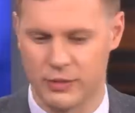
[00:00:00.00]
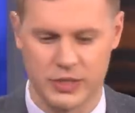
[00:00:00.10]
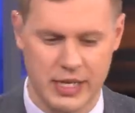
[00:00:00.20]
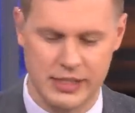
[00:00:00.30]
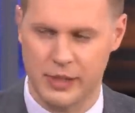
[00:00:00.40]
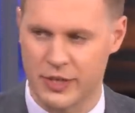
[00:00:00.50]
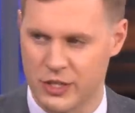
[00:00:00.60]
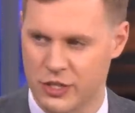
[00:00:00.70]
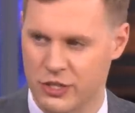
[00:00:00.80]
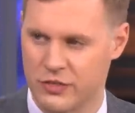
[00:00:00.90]
was not something
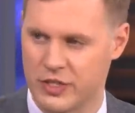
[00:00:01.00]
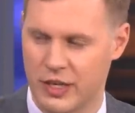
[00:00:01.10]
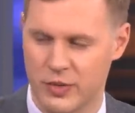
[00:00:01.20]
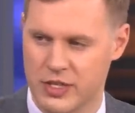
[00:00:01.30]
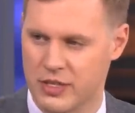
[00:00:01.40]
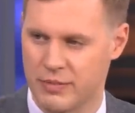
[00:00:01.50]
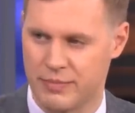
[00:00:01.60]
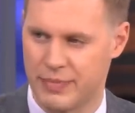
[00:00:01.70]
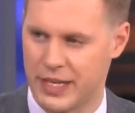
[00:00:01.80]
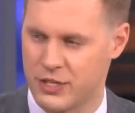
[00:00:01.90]
she should have said was the
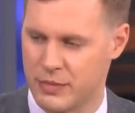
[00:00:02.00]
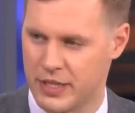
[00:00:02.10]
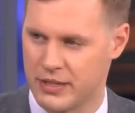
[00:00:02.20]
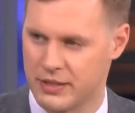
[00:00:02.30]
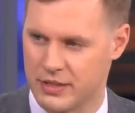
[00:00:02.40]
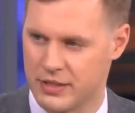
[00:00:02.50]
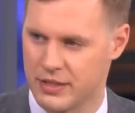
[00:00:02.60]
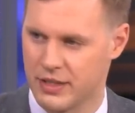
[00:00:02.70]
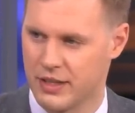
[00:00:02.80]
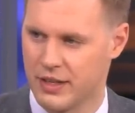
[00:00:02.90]
Benjamin's
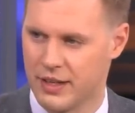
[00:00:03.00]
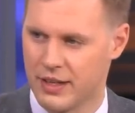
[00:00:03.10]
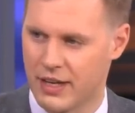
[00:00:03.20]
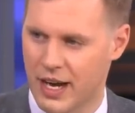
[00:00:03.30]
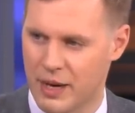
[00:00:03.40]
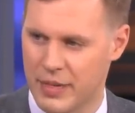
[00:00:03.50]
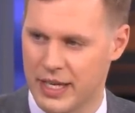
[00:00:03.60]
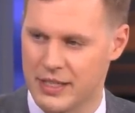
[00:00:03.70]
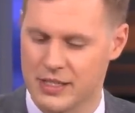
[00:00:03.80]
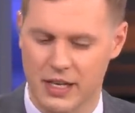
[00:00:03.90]

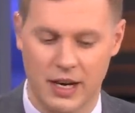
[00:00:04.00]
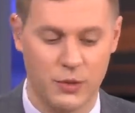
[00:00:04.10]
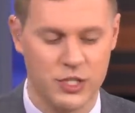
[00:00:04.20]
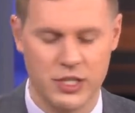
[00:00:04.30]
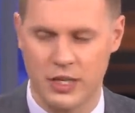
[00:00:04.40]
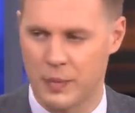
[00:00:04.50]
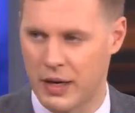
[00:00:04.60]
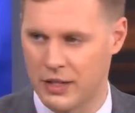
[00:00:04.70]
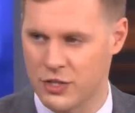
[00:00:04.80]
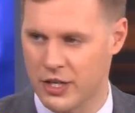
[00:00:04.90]
comment, uh, which she did
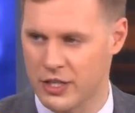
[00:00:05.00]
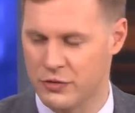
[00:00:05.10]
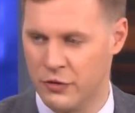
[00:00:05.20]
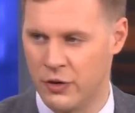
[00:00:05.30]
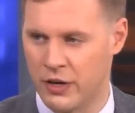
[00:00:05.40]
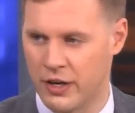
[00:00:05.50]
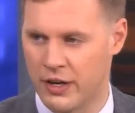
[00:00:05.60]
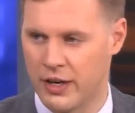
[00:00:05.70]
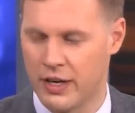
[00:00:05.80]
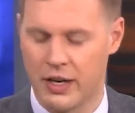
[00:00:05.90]
apologize
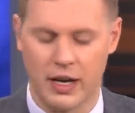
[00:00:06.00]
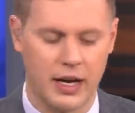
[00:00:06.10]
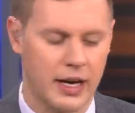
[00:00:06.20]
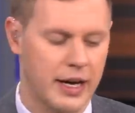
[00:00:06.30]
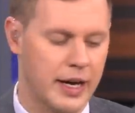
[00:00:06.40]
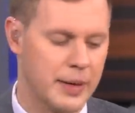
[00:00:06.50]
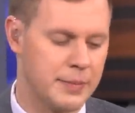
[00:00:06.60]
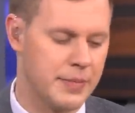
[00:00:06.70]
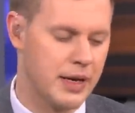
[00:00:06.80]
for. Um,